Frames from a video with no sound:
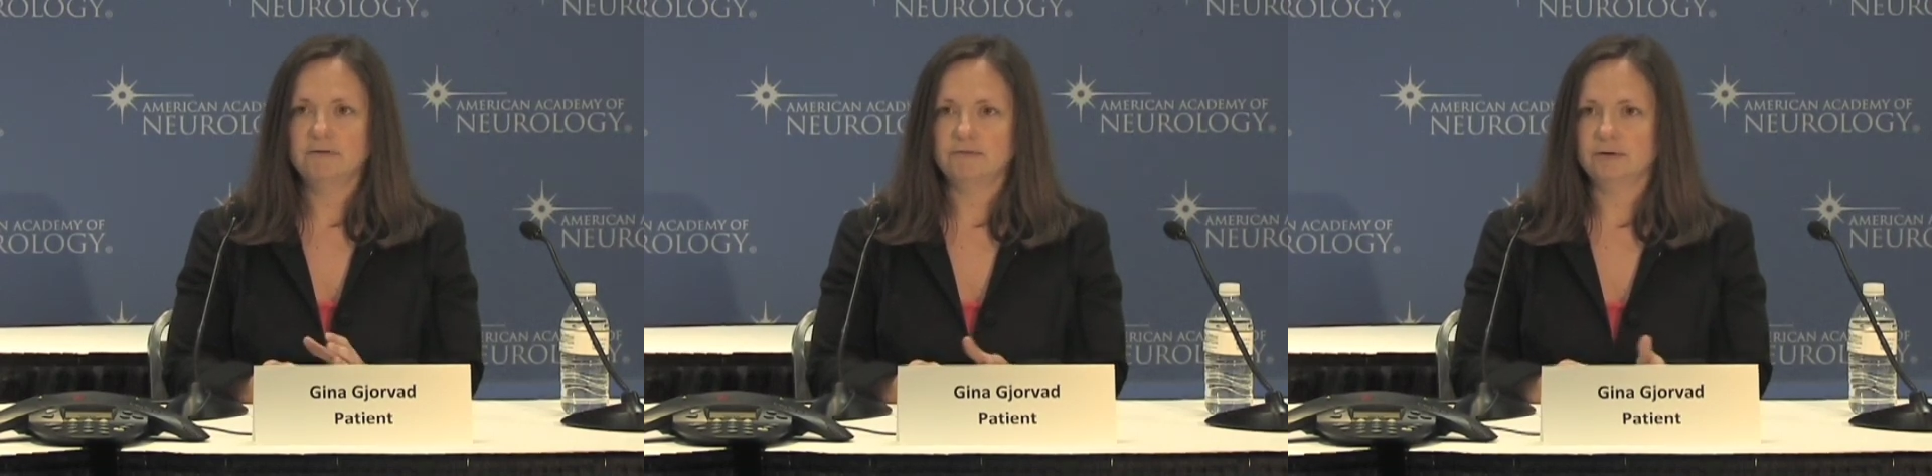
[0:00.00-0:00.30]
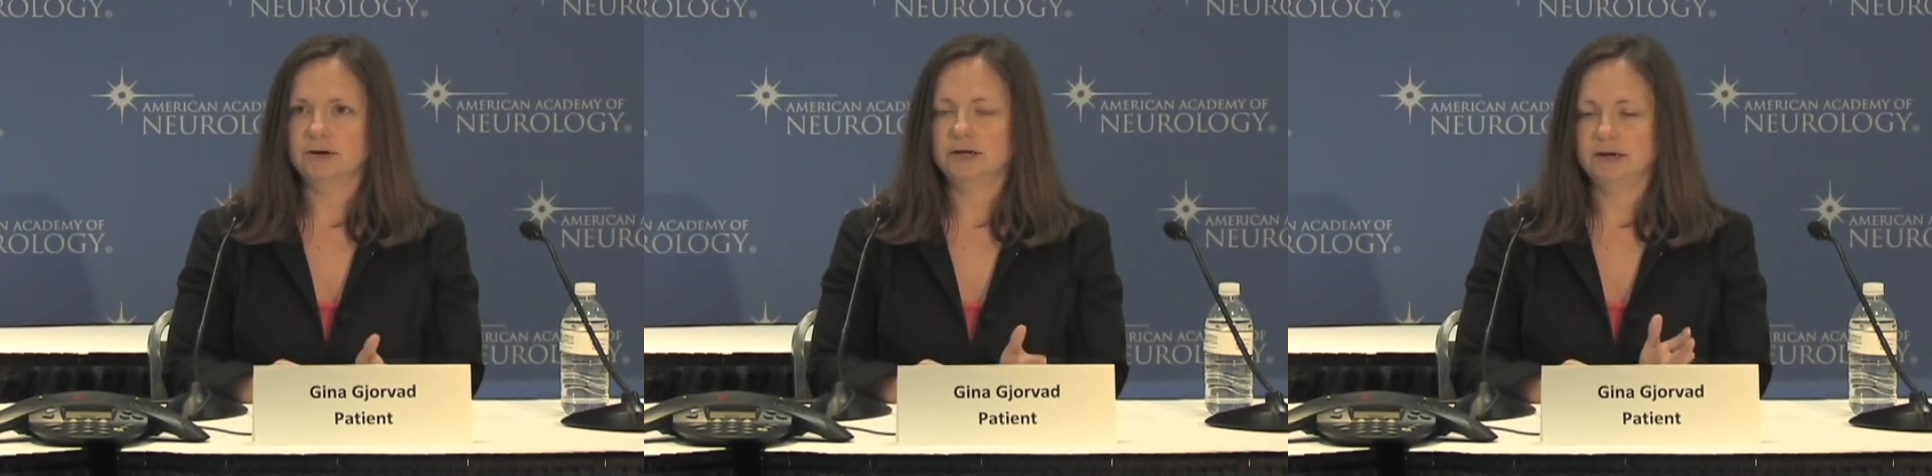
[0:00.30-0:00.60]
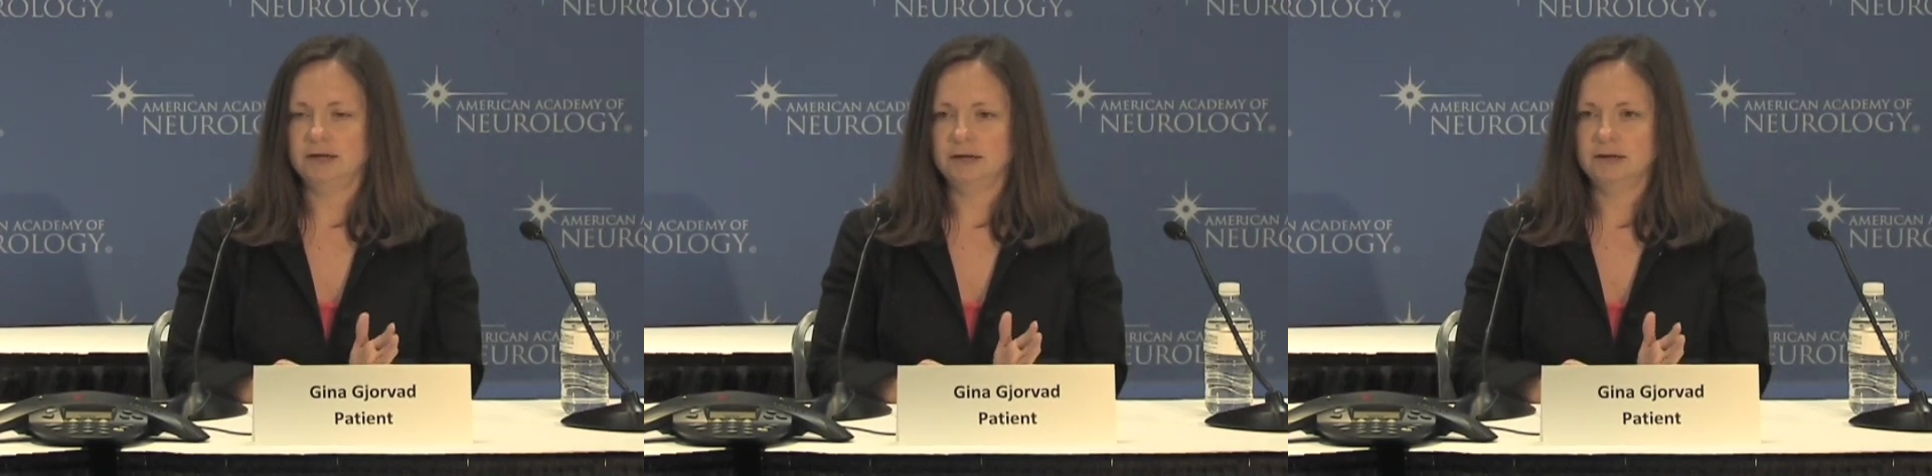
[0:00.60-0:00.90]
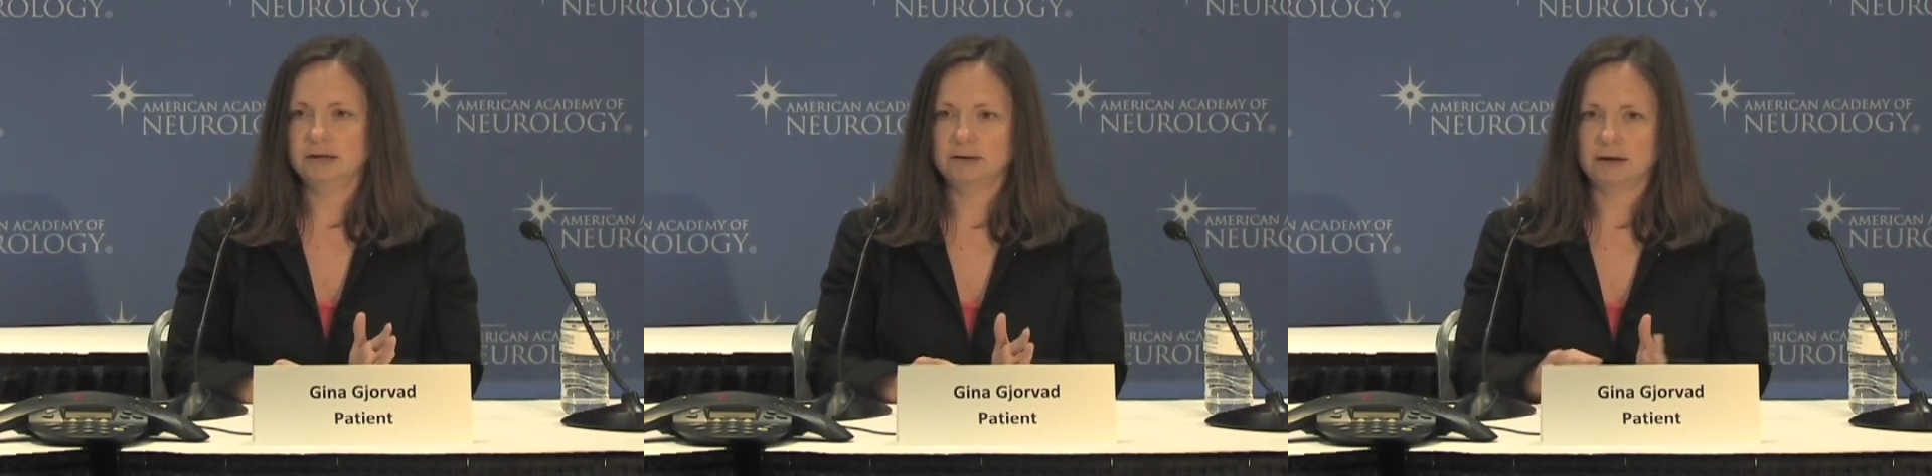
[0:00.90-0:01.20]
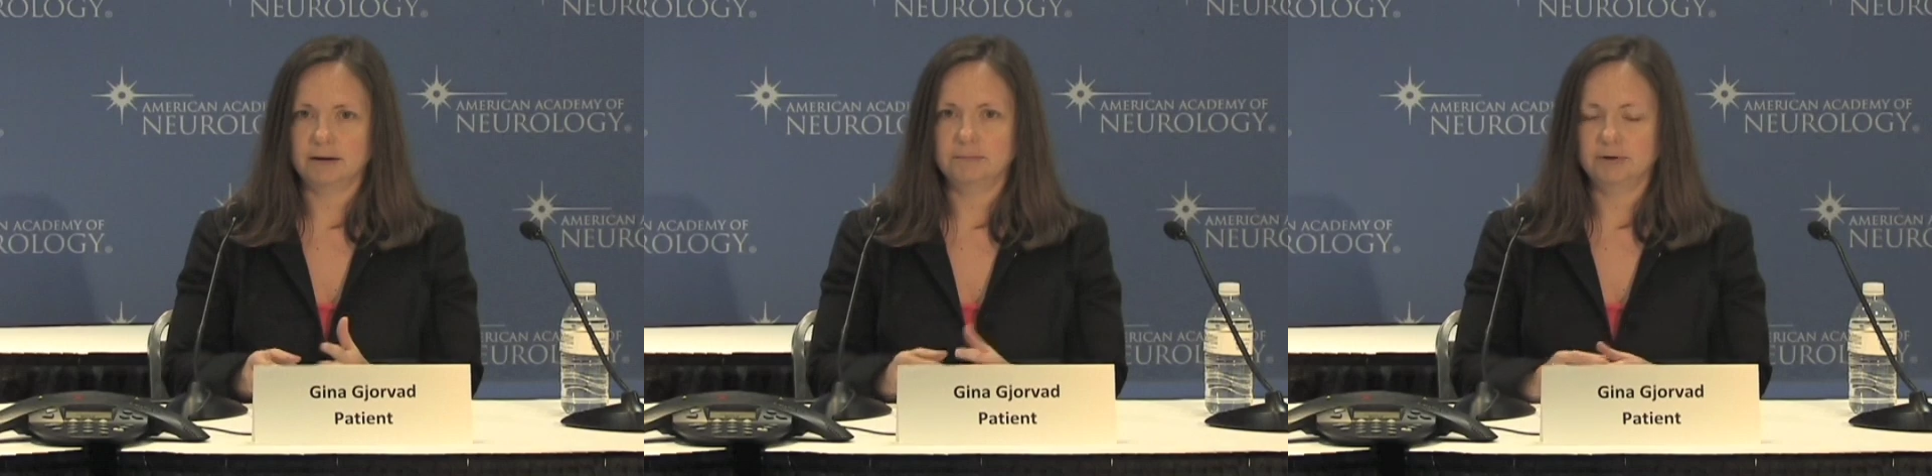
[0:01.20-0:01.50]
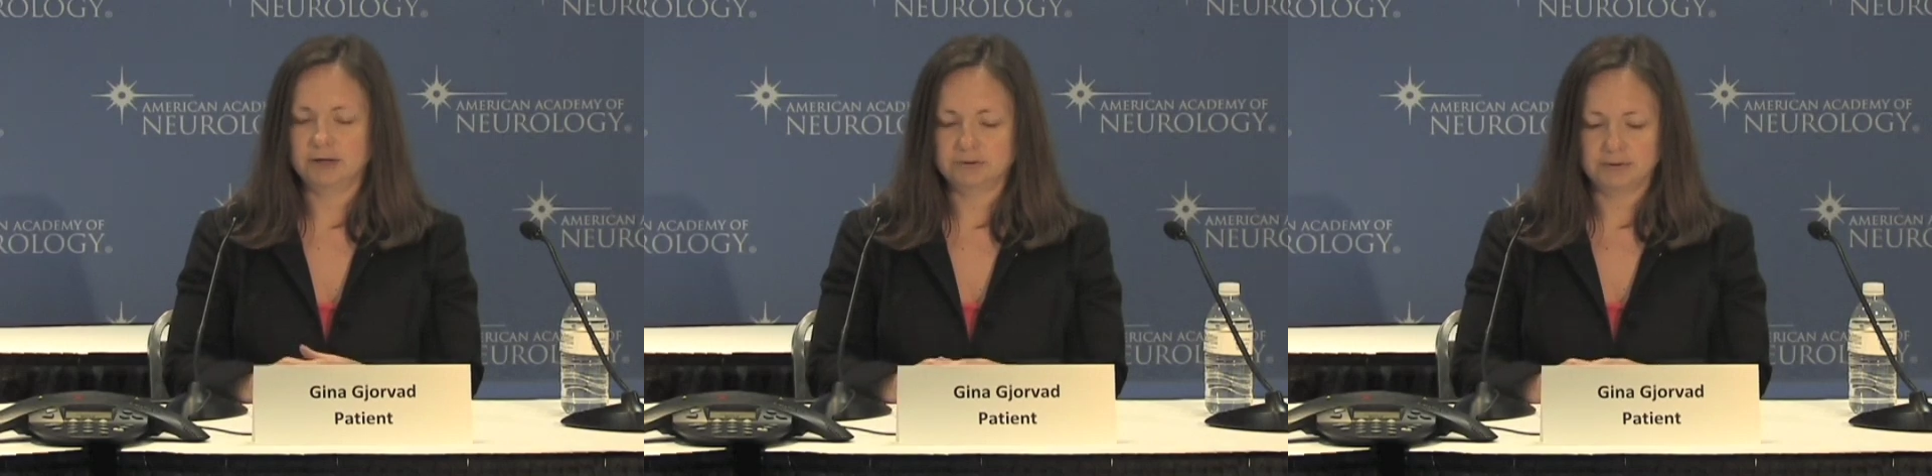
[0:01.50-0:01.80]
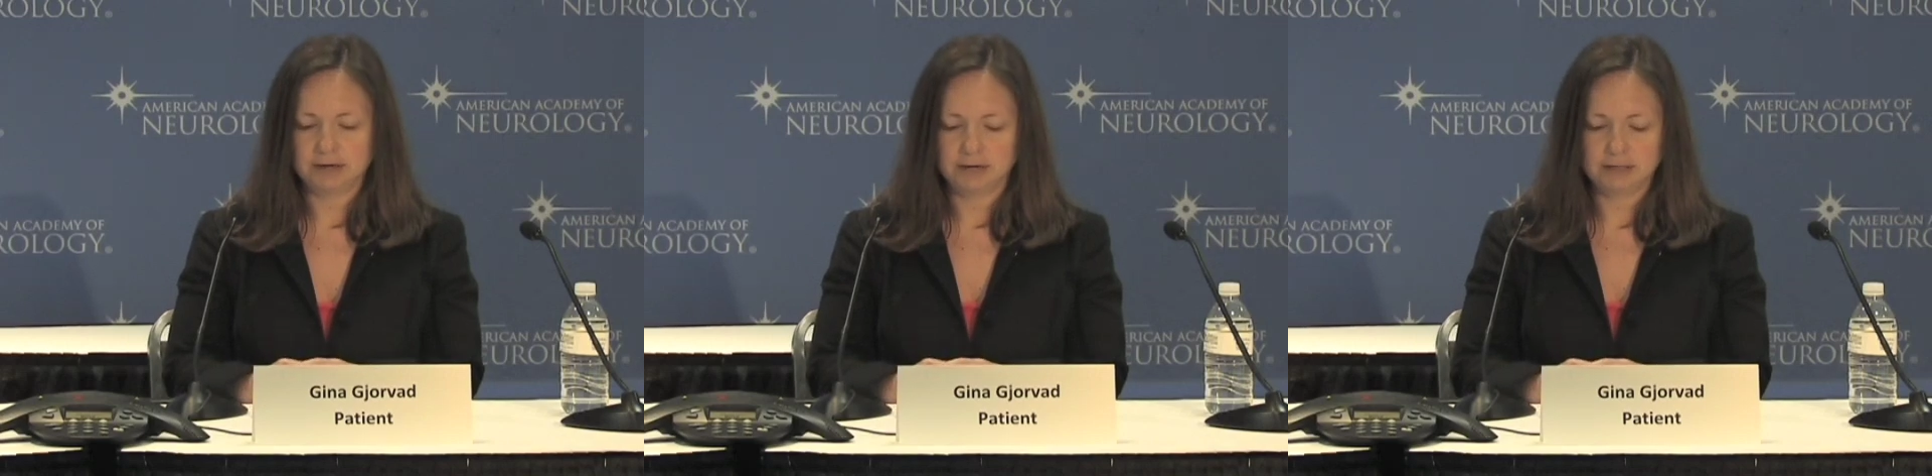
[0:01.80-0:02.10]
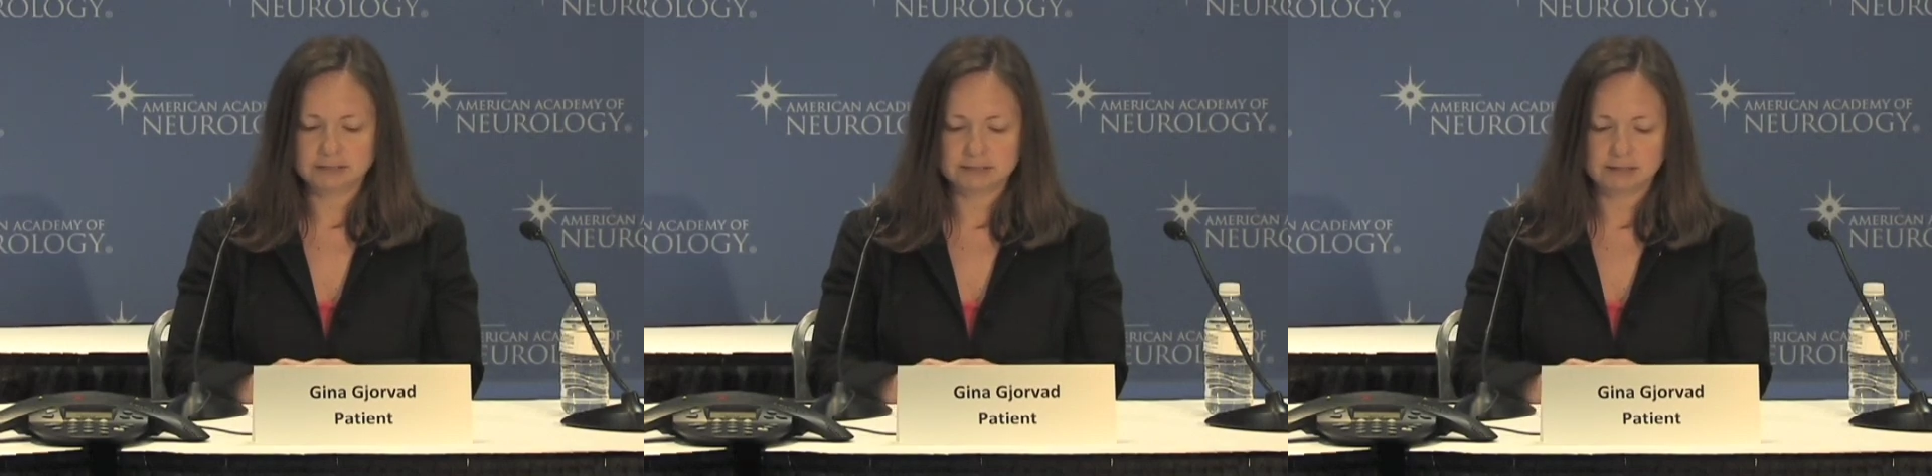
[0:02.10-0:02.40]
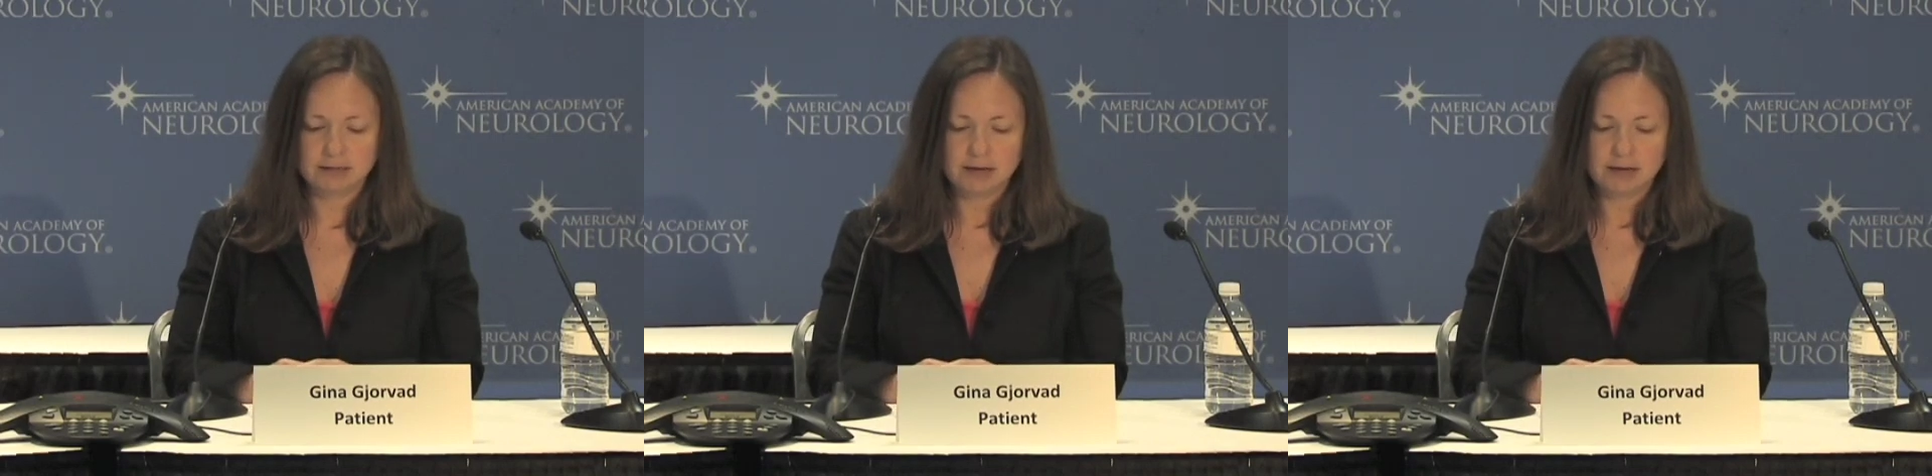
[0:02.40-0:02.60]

for any breakthrough headaches.